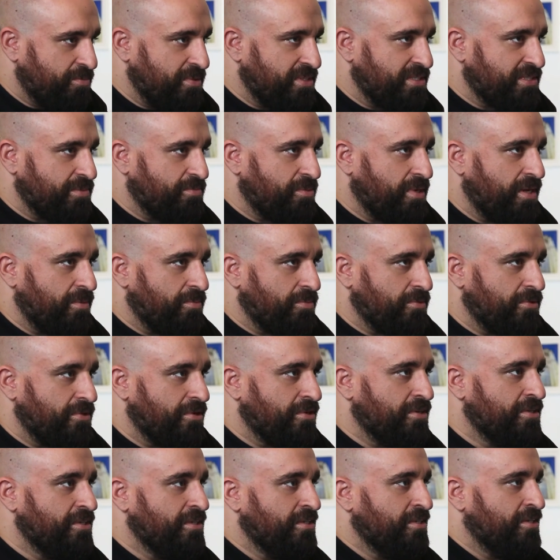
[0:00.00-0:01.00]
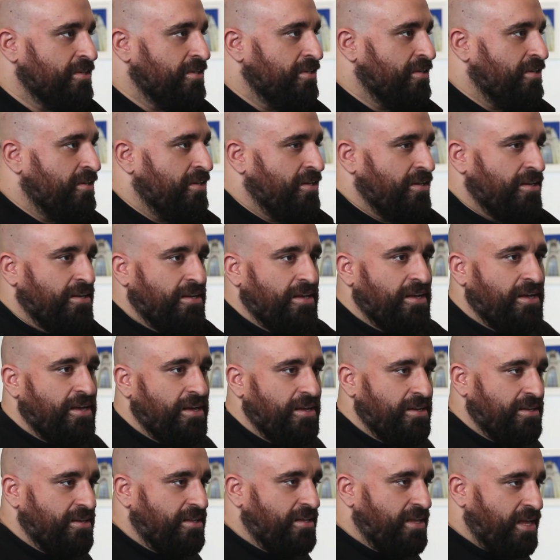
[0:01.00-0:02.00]
a piece of paper,
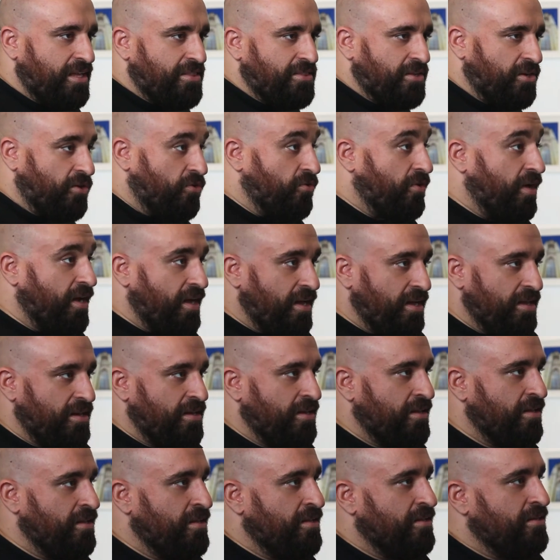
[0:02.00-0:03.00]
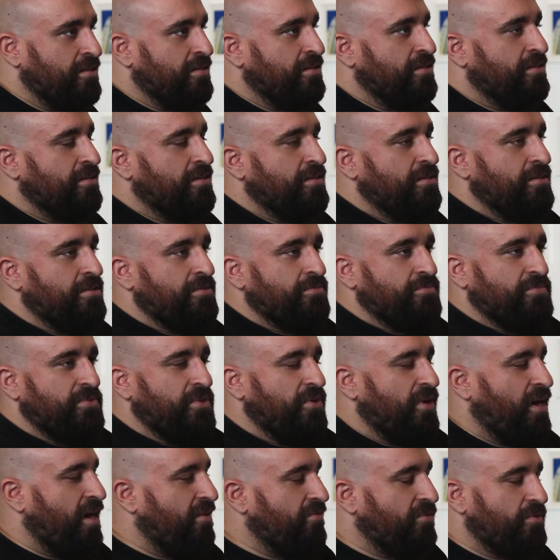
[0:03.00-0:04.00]
and get the grade,
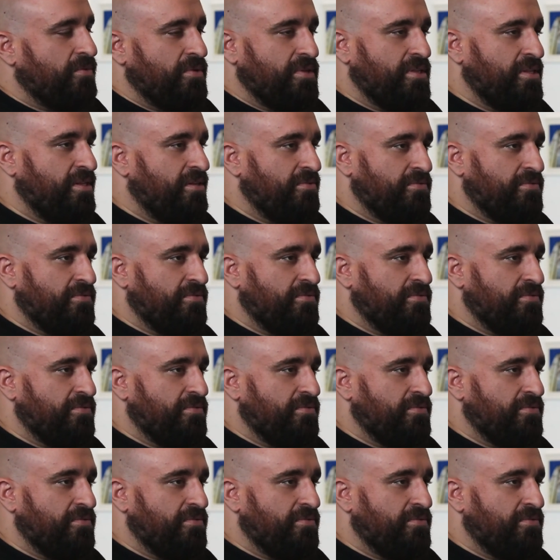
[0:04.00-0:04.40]
you haven't really